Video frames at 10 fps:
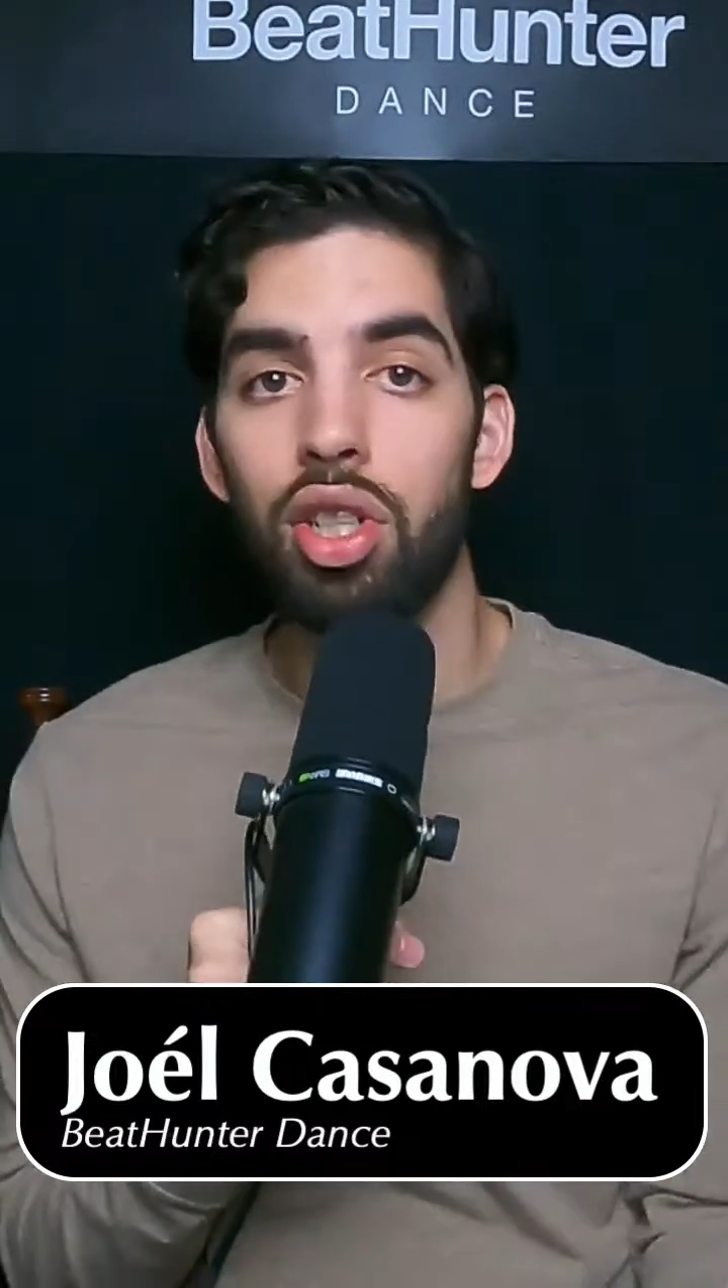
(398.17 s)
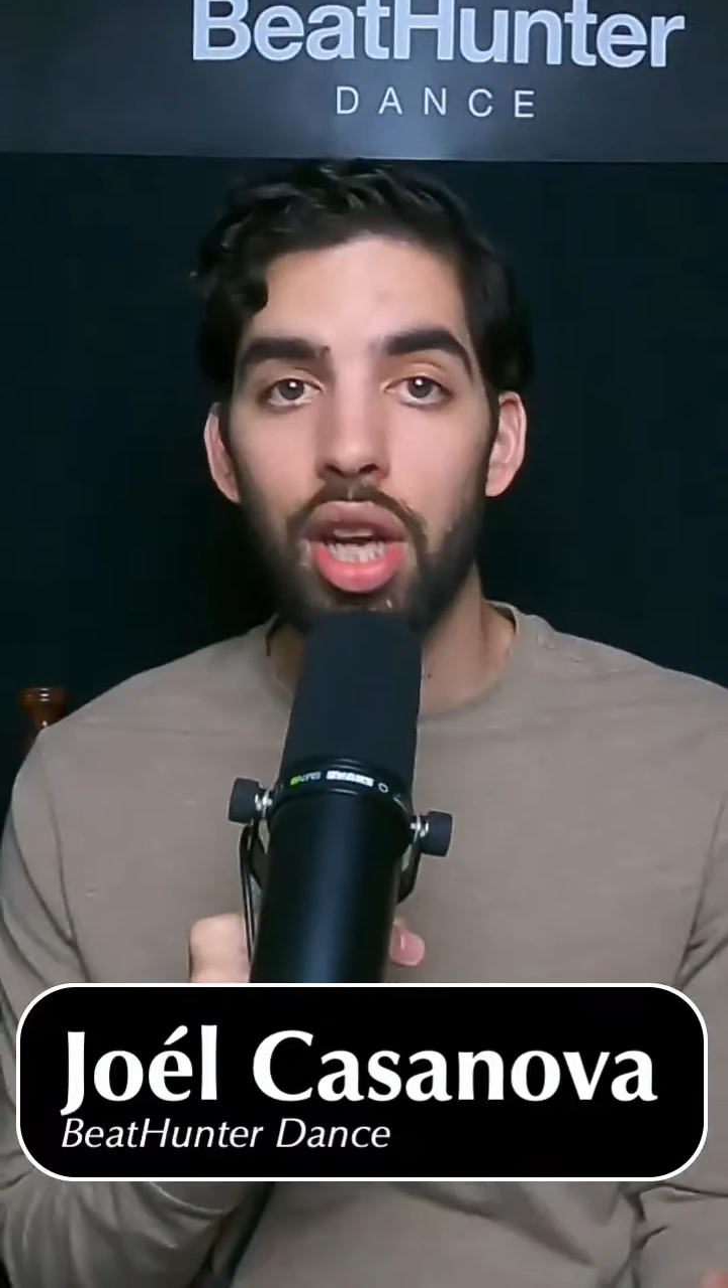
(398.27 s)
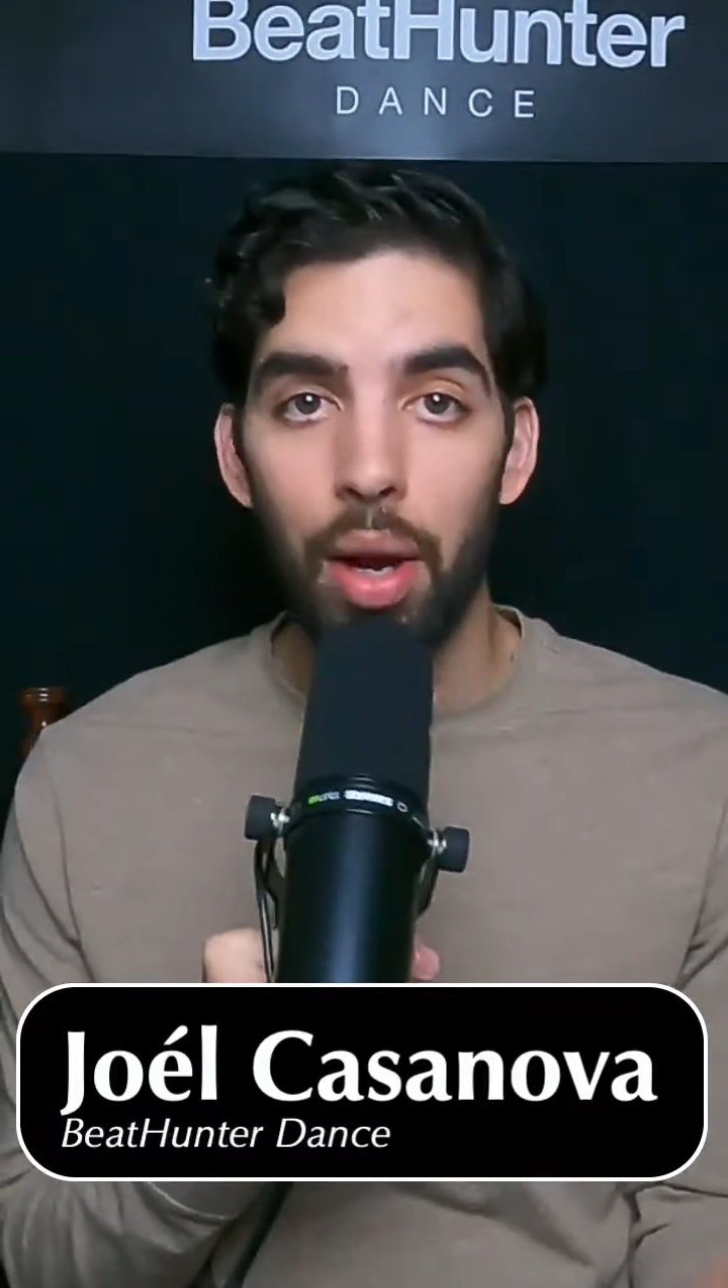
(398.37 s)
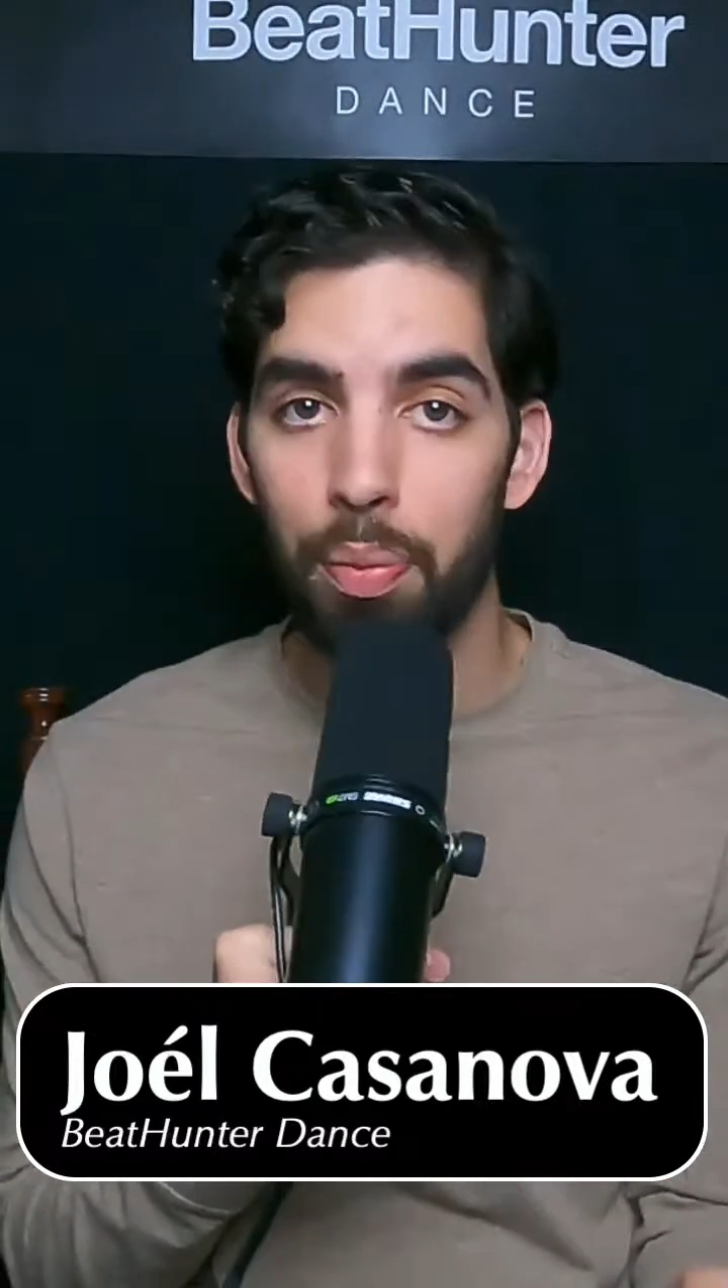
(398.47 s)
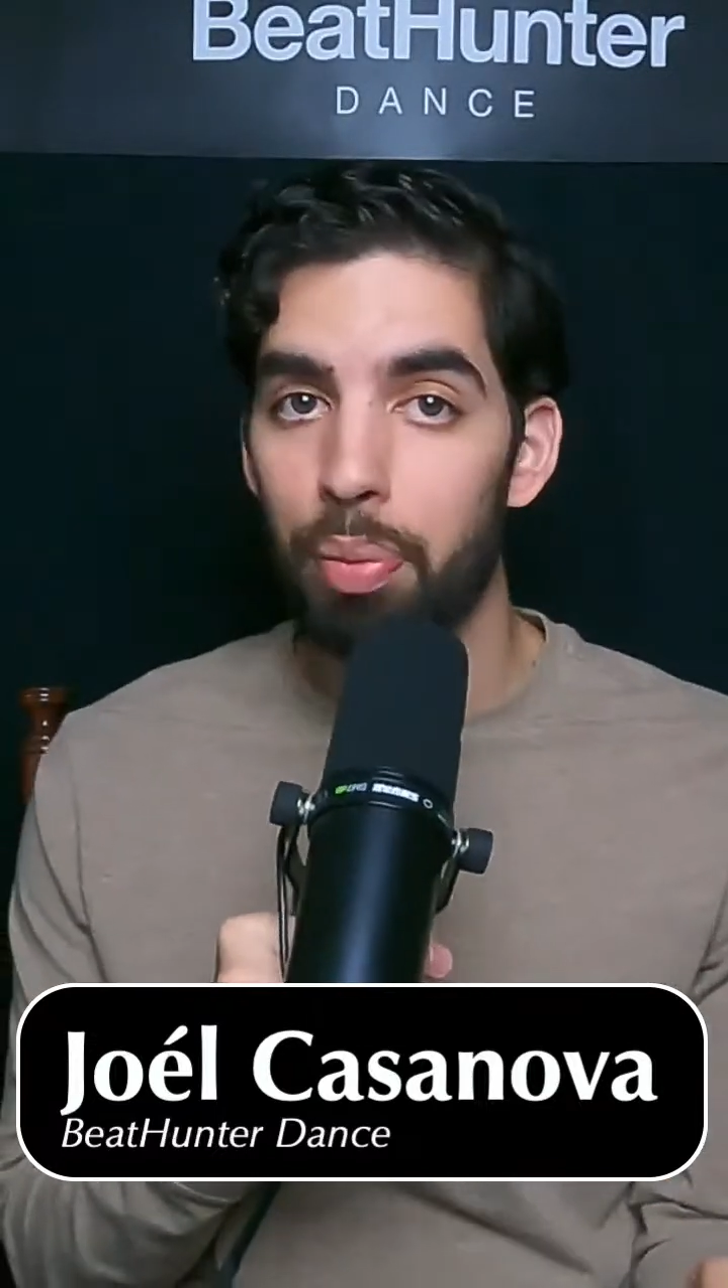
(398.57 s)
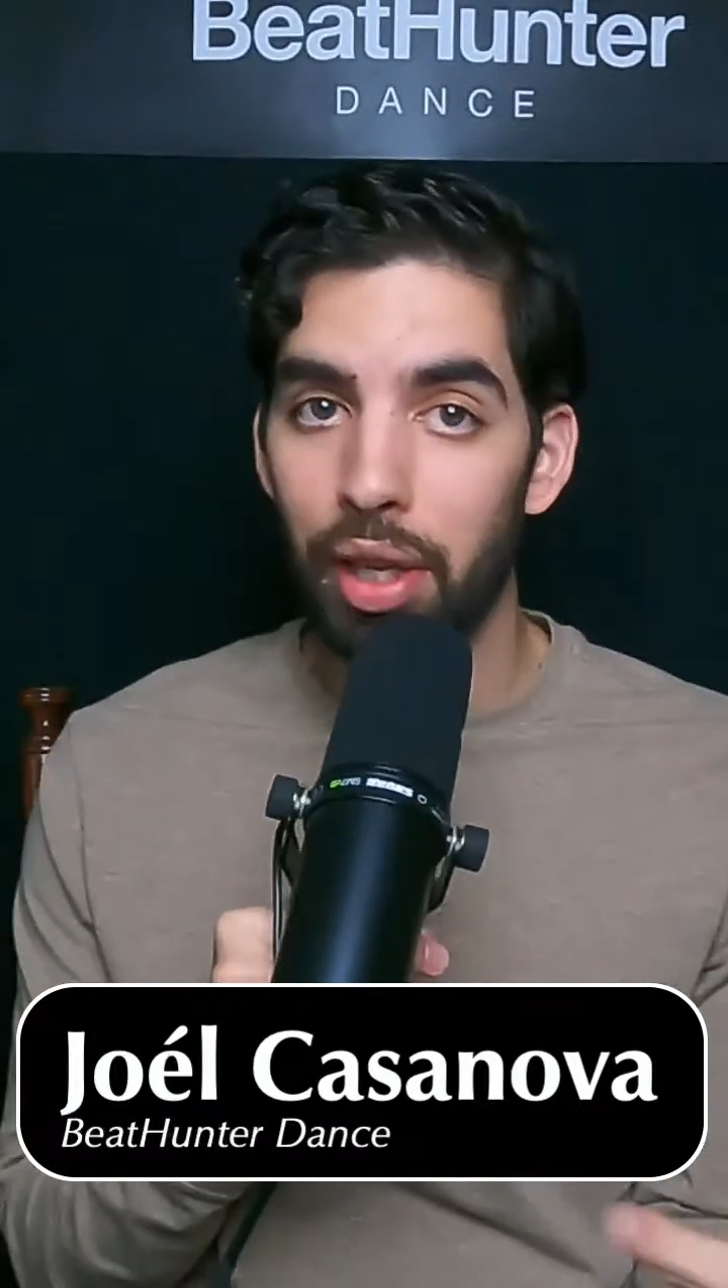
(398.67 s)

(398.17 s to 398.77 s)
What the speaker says: I played